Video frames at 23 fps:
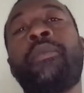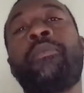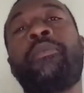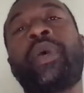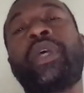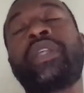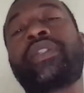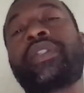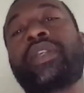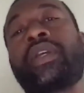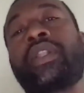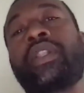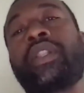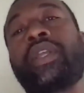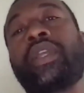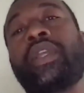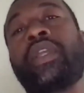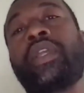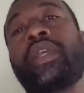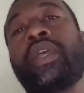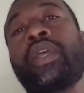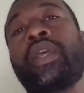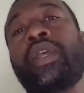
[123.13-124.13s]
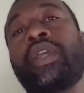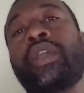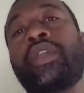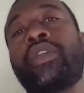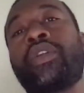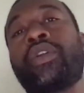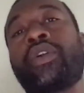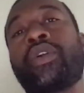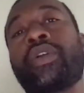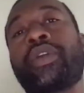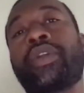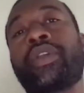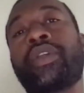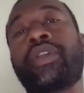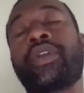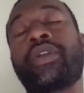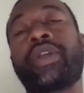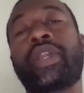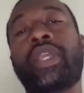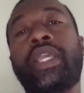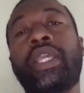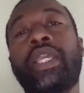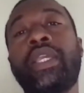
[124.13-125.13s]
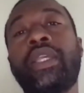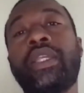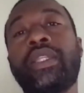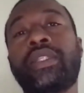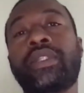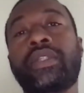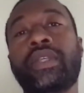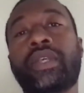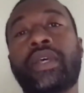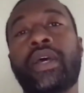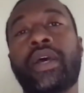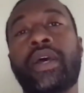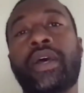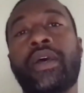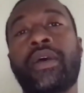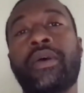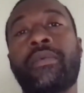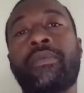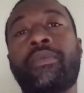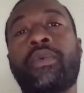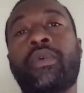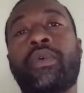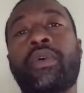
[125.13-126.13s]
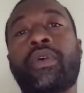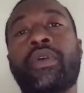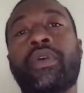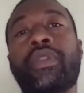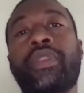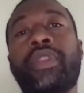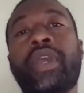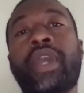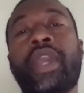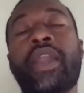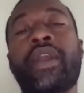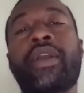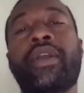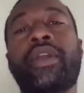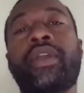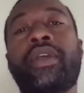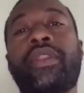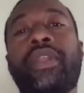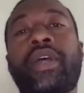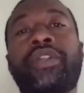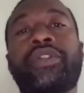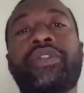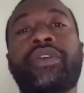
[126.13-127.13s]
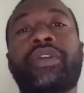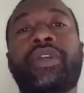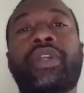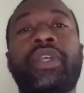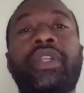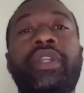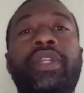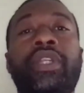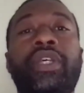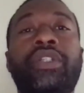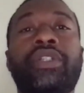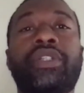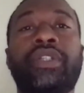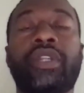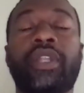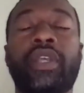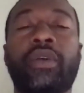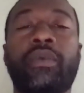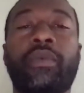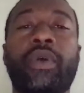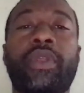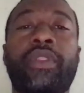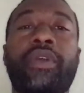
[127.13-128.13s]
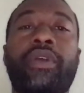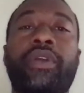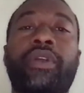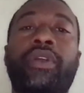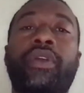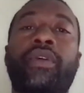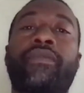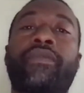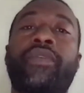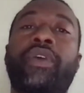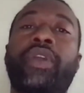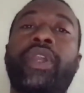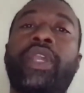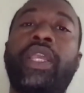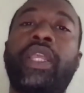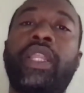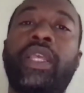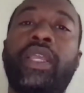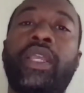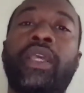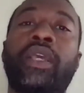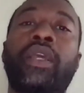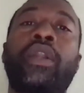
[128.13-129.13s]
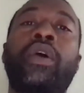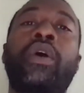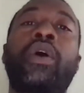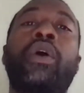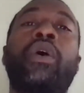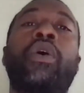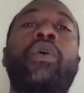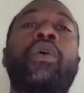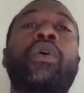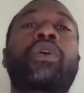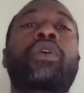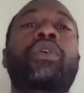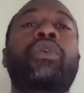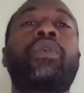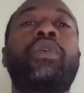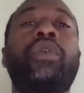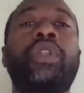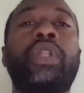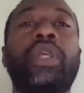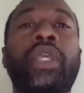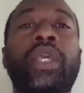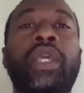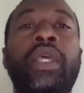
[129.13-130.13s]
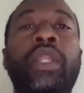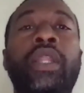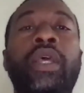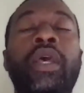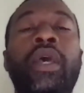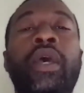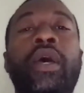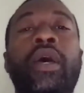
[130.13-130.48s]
basically, your heat or the area that you're conditioning, if you're heating it or cooling it,